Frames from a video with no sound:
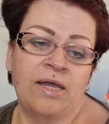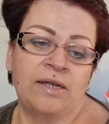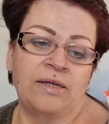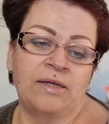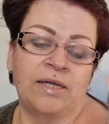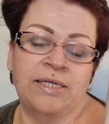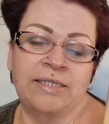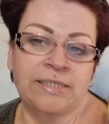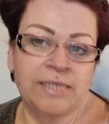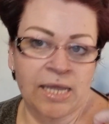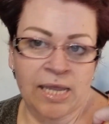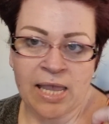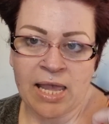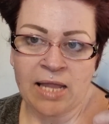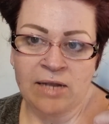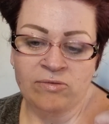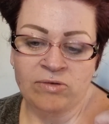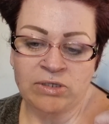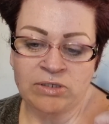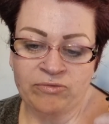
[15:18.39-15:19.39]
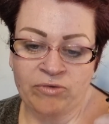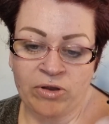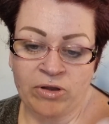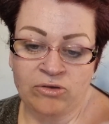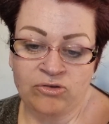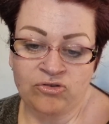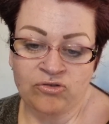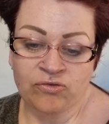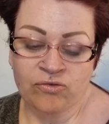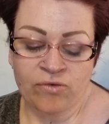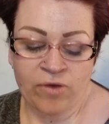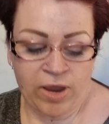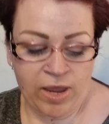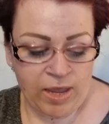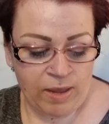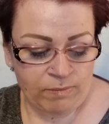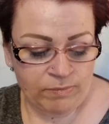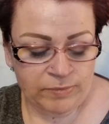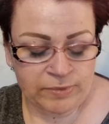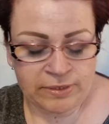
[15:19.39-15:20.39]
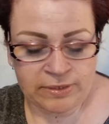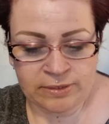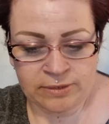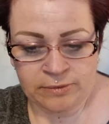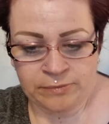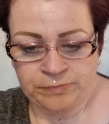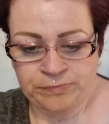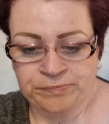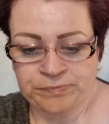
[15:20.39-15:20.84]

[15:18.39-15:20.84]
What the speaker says: 98 calories for 100 grams.